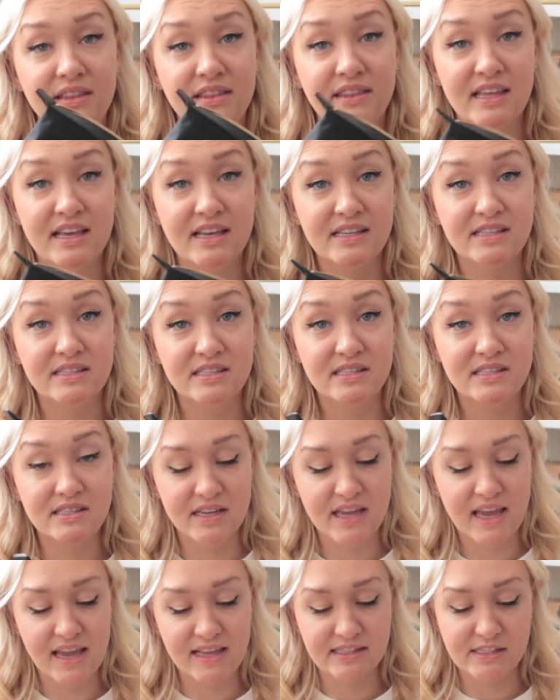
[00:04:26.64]
this
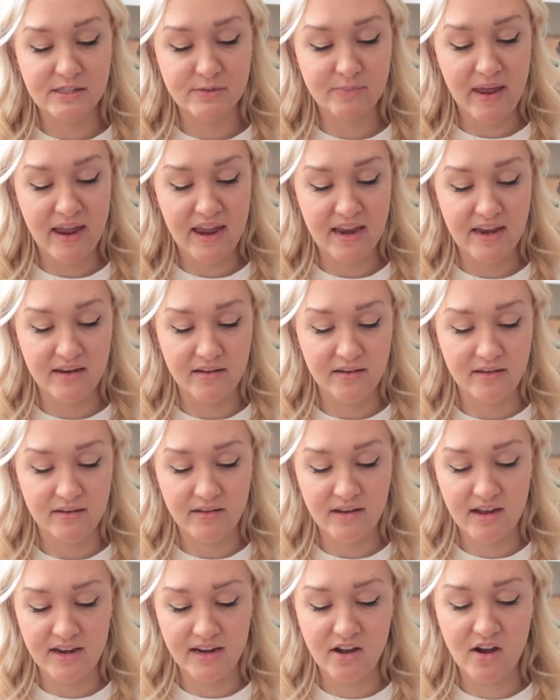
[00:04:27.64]
Kate Spade
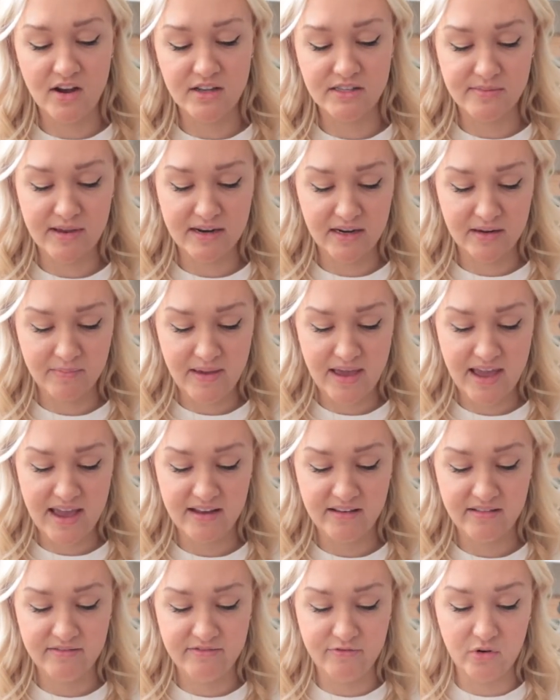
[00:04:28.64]
kind of cosmetic
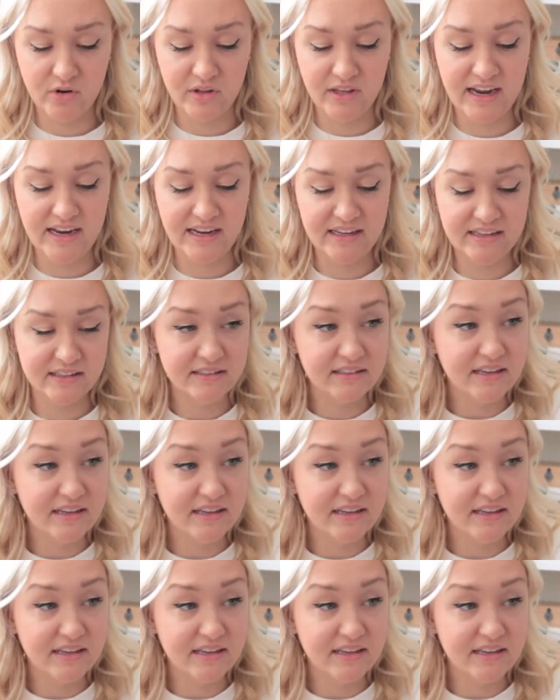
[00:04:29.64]
bag for like